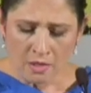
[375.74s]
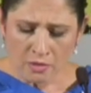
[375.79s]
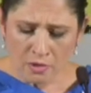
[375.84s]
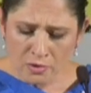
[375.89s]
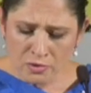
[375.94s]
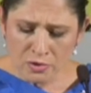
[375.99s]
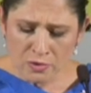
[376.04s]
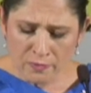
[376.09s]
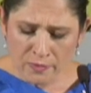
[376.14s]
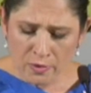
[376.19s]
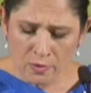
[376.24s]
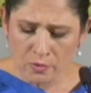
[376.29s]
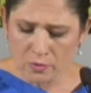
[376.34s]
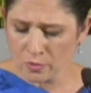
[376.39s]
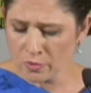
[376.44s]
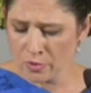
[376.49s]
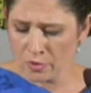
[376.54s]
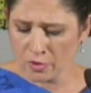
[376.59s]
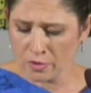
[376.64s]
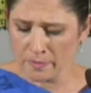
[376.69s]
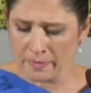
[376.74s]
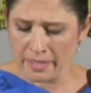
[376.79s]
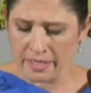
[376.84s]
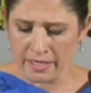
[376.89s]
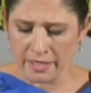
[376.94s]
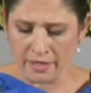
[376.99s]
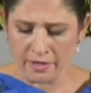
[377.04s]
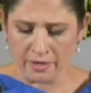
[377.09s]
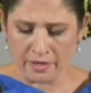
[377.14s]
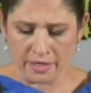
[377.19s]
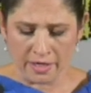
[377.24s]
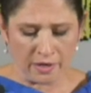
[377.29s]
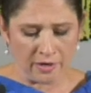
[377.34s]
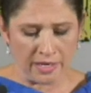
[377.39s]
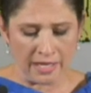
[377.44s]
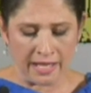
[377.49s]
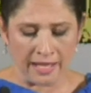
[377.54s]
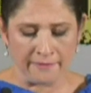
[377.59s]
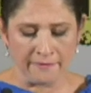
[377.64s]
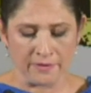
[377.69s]
Those of you who heard me here a year
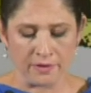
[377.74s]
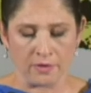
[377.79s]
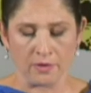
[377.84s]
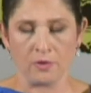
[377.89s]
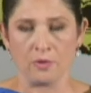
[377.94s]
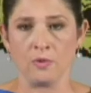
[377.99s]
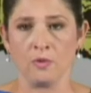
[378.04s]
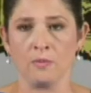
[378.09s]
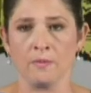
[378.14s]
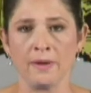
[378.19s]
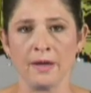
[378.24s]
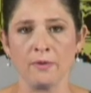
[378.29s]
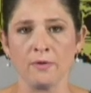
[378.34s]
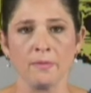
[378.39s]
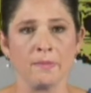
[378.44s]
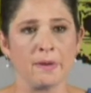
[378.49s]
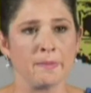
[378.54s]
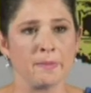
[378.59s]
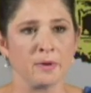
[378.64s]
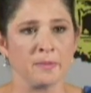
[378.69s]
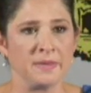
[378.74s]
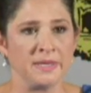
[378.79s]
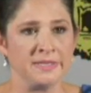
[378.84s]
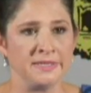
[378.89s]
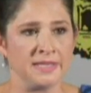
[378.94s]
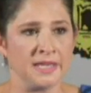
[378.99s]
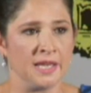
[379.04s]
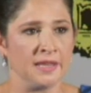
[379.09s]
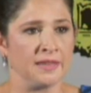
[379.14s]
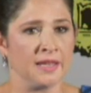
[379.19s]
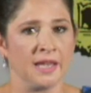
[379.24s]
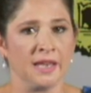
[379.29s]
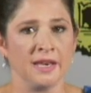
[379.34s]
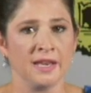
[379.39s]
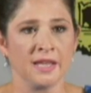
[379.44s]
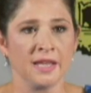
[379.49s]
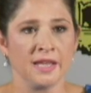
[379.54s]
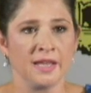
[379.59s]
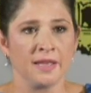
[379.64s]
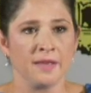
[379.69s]
and a half ago might remember me saying
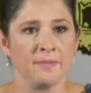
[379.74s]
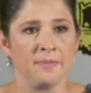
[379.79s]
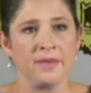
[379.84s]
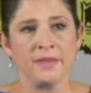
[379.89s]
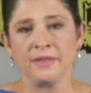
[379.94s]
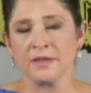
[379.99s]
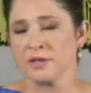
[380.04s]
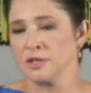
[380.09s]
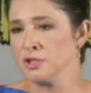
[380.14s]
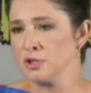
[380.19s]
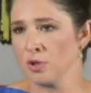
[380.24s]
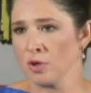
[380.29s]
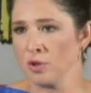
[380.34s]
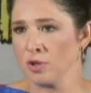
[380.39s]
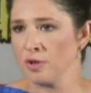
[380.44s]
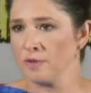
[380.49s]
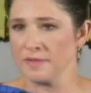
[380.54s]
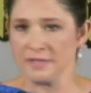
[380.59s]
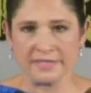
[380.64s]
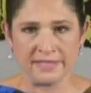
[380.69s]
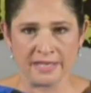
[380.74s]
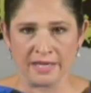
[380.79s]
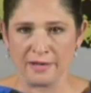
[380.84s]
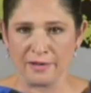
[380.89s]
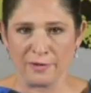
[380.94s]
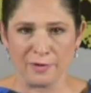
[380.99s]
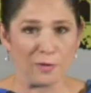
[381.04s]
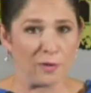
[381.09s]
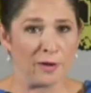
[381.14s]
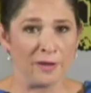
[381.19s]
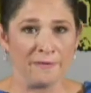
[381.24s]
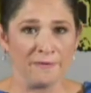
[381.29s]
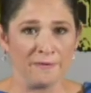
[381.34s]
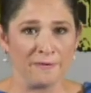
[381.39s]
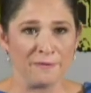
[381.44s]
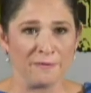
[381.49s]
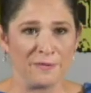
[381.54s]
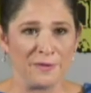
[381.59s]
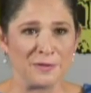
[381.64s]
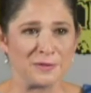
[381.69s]
that being the comptroller of the state of Illinois
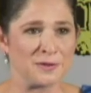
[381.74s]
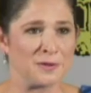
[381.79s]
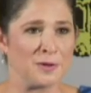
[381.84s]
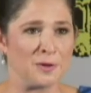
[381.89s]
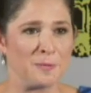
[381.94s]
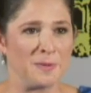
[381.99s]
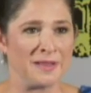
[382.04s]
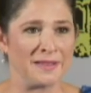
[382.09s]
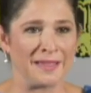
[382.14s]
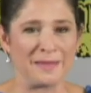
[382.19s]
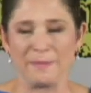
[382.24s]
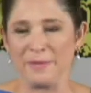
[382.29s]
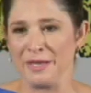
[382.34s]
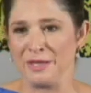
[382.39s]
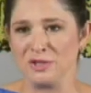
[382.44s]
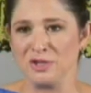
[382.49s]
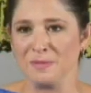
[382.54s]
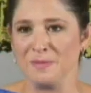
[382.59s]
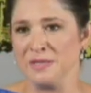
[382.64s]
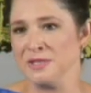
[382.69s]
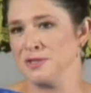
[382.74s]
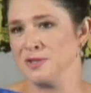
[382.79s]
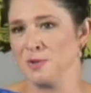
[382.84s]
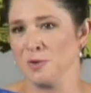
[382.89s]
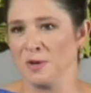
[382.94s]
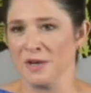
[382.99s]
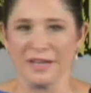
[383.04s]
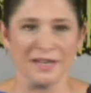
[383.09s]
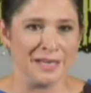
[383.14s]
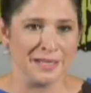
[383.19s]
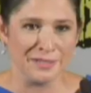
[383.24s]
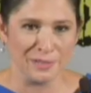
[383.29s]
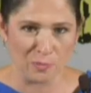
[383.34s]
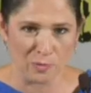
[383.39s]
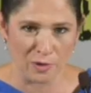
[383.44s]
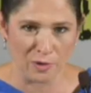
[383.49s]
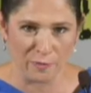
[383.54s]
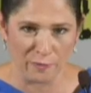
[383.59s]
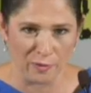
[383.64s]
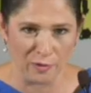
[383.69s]
feels a little bit like being Jimmy Stewart in It's a
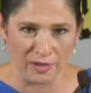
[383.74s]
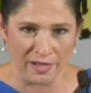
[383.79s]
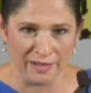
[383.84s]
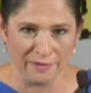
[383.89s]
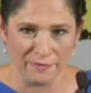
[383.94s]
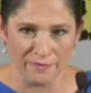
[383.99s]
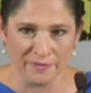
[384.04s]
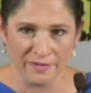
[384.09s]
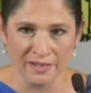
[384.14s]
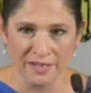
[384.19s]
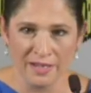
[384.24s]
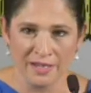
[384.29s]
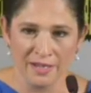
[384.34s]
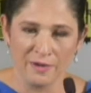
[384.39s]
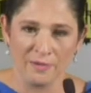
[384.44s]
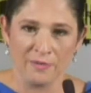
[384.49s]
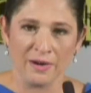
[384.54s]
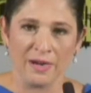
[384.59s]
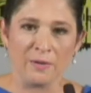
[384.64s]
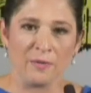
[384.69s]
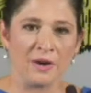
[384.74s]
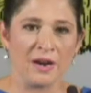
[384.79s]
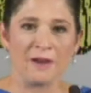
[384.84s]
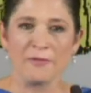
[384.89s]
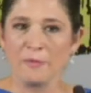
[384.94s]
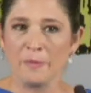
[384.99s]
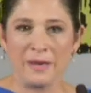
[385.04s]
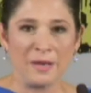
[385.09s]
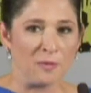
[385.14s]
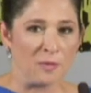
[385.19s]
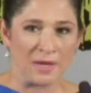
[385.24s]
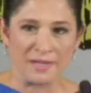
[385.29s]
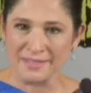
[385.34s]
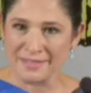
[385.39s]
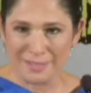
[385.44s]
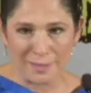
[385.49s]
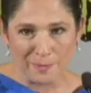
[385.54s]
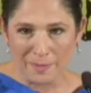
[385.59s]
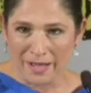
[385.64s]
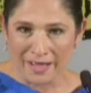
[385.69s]
Wonderful Life right? Where everybody
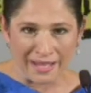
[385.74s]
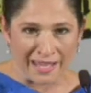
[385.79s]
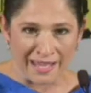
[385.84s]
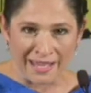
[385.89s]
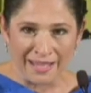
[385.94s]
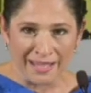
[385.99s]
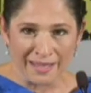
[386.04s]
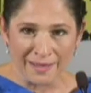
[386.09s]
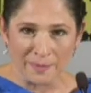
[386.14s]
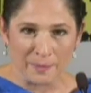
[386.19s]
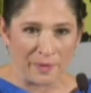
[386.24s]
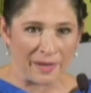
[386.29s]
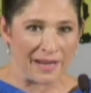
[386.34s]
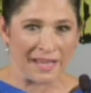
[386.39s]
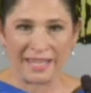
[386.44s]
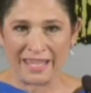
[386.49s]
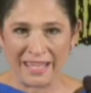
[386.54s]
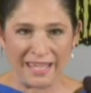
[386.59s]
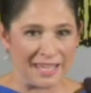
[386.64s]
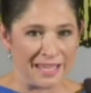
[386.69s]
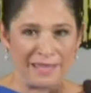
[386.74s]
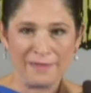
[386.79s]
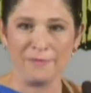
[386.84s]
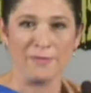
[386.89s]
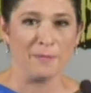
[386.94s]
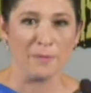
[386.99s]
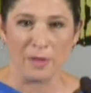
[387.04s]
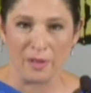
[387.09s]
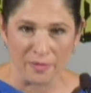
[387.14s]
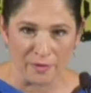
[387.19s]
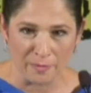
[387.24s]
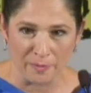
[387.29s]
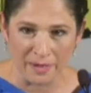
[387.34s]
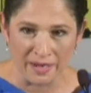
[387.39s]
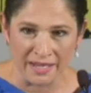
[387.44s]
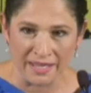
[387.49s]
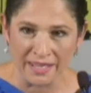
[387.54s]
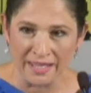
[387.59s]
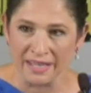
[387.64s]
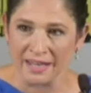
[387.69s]
wants their money, but I can't give them all their
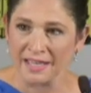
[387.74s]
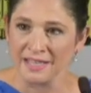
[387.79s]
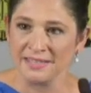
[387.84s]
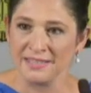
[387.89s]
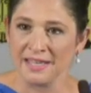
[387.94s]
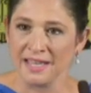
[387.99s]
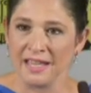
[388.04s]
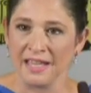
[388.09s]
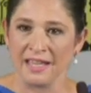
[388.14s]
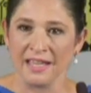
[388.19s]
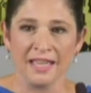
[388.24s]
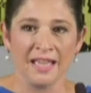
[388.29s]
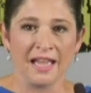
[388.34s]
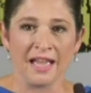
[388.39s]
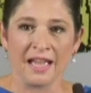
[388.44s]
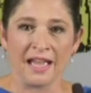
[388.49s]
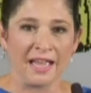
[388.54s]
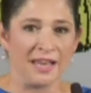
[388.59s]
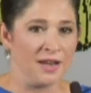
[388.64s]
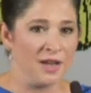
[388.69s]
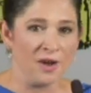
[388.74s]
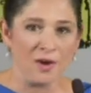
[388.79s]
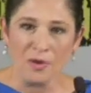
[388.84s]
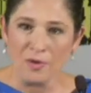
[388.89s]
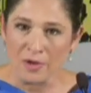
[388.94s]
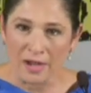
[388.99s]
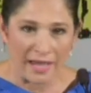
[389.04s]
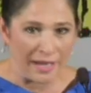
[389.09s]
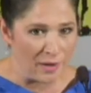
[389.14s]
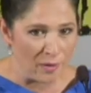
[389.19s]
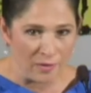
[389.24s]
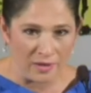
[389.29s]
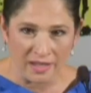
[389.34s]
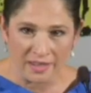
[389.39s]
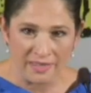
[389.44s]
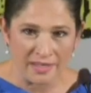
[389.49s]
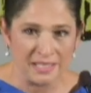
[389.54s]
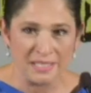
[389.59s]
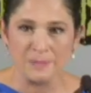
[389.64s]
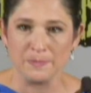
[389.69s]
money. And I say, I know I owe
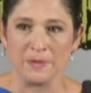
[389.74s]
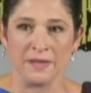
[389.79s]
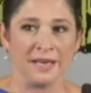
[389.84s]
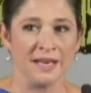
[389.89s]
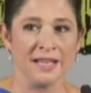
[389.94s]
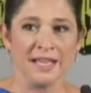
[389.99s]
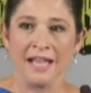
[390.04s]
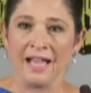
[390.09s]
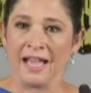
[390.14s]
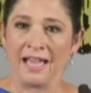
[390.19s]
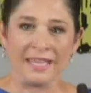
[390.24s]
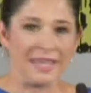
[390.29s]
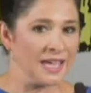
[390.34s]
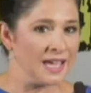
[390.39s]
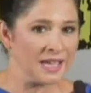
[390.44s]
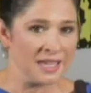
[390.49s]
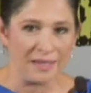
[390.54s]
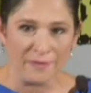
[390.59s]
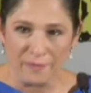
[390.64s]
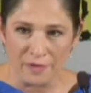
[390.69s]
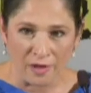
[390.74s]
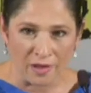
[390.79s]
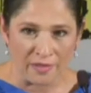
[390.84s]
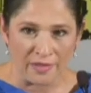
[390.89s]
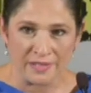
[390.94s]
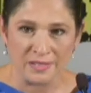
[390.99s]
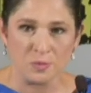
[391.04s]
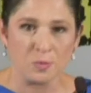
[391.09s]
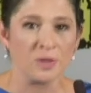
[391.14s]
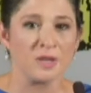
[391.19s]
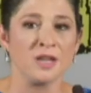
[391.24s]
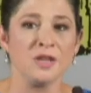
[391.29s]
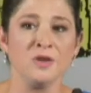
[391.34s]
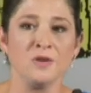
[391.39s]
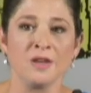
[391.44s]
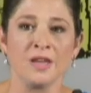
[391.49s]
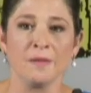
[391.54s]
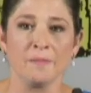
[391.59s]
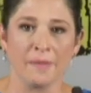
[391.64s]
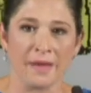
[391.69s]
you this, but I can't give you all this. What can
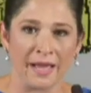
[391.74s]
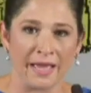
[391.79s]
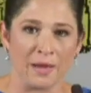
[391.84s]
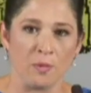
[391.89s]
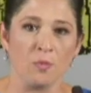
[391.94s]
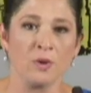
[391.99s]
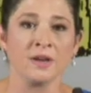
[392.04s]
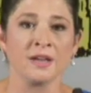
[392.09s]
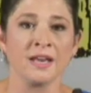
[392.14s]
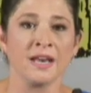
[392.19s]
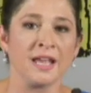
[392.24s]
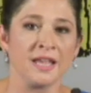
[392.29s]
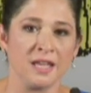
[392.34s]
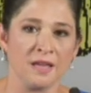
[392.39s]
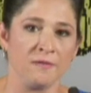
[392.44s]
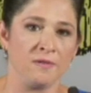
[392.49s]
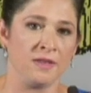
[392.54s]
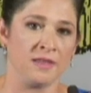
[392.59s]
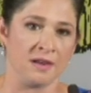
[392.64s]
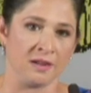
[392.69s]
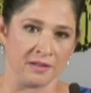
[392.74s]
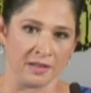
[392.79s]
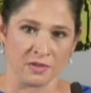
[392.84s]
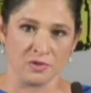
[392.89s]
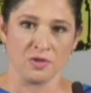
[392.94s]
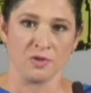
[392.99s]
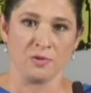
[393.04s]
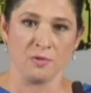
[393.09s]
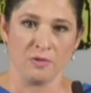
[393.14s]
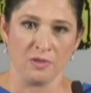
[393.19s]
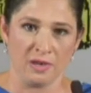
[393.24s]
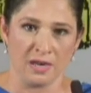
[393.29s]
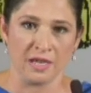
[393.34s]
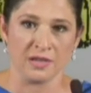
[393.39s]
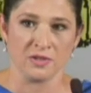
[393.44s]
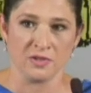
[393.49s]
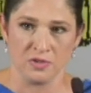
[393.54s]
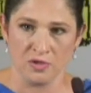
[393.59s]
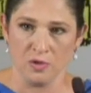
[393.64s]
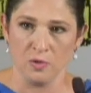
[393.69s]
you get by on? What can I give you that'll get you through the
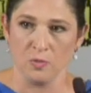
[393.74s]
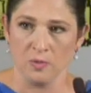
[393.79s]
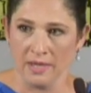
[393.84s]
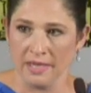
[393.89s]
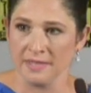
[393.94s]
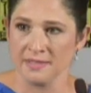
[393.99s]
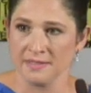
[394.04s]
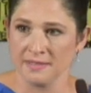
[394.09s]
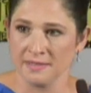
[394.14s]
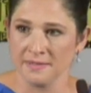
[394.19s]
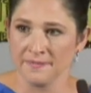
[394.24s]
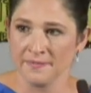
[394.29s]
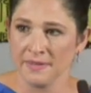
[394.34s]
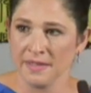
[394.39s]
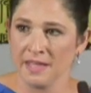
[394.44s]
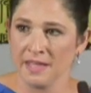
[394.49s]
next two weeks?